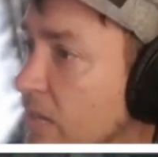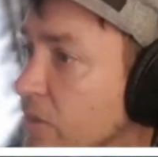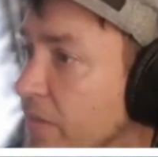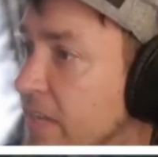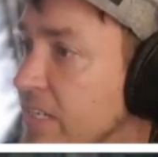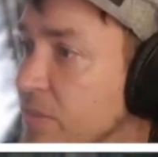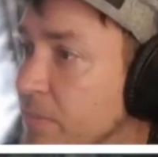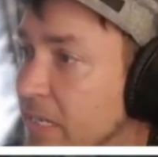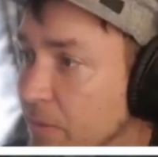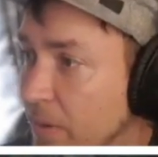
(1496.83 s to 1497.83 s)
Ah, good. There's
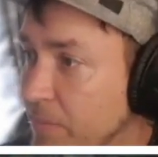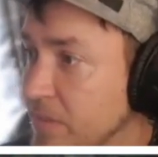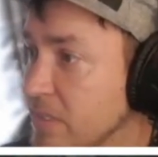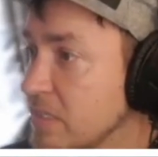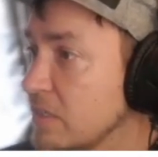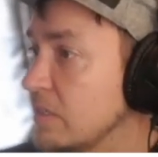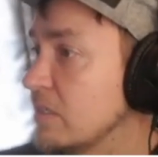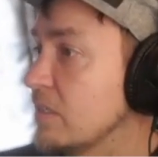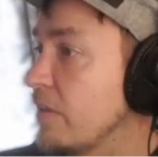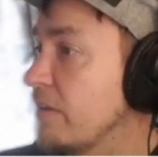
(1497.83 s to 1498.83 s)
your melee weapons.
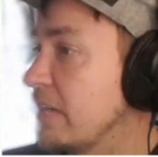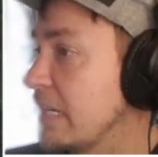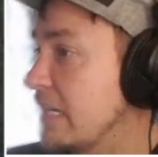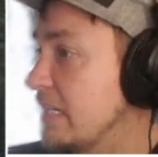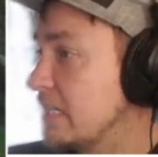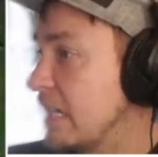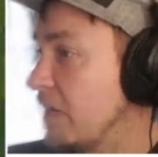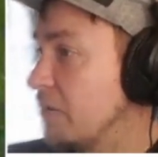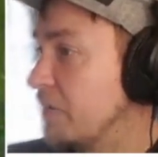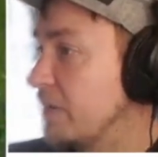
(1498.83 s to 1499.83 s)
Good. So there is a
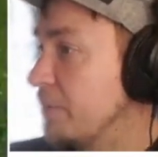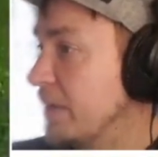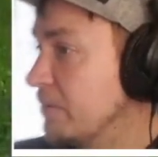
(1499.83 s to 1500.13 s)
healthy